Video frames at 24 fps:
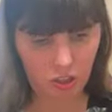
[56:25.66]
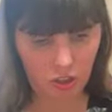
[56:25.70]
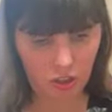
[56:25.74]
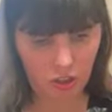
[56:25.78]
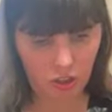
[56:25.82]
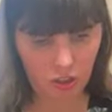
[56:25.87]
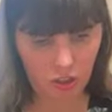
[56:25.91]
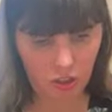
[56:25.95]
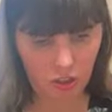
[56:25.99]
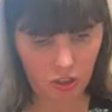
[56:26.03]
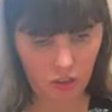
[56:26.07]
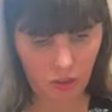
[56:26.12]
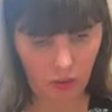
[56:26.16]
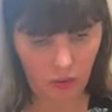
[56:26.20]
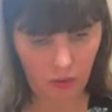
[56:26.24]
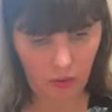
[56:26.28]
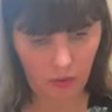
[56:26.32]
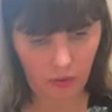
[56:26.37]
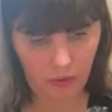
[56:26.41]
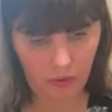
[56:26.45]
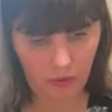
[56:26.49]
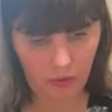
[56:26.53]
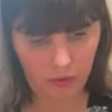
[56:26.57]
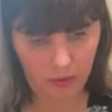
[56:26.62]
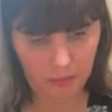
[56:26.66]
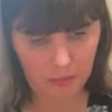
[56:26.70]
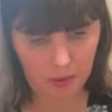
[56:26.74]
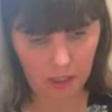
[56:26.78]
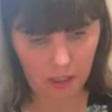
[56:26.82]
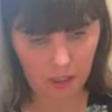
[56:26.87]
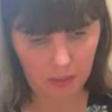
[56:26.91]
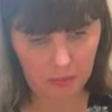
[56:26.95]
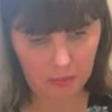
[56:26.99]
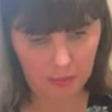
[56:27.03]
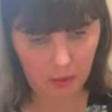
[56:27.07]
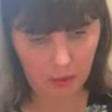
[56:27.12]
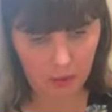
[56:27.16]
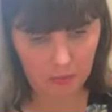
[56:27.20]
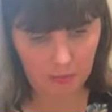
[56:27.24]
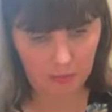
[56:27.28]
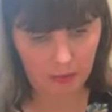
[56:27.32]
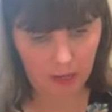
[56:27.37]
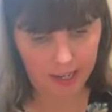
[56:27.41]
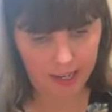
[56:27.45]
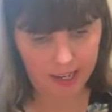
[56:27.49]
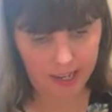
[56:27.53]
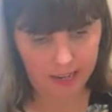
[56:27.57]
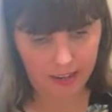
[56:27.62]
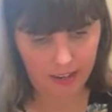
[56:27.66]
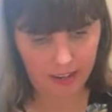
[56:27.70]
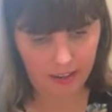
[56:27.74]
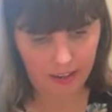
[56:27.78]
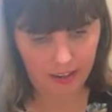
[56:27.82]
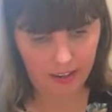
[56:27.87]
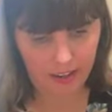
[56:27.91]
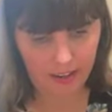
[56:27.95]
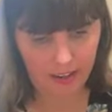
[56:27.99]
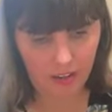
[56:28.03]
So I'm going to put my